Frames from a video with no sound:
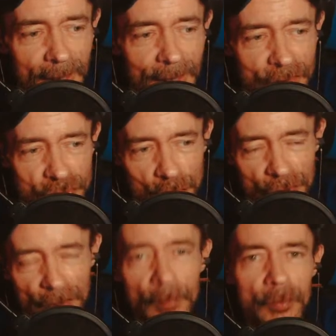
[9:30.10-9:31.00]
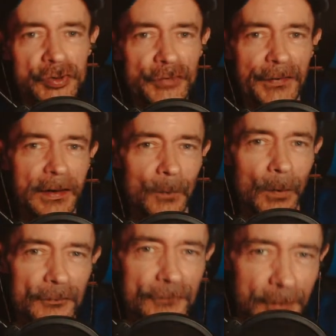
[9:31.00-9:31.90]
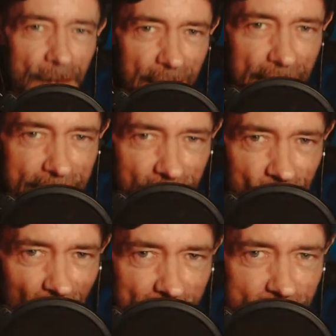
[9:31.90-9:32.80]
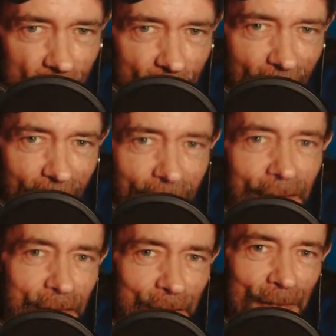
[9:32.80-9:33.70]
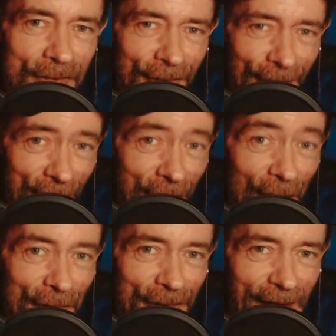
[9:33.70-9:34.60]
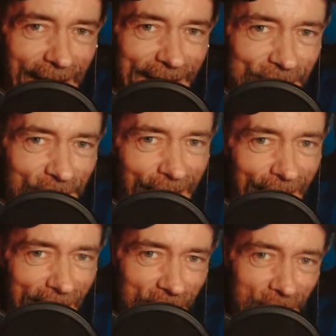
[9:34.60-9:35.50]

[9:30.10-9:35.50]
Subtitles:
So who do you think it was that really had an effect on me? Who was it that caught the eye of Kev?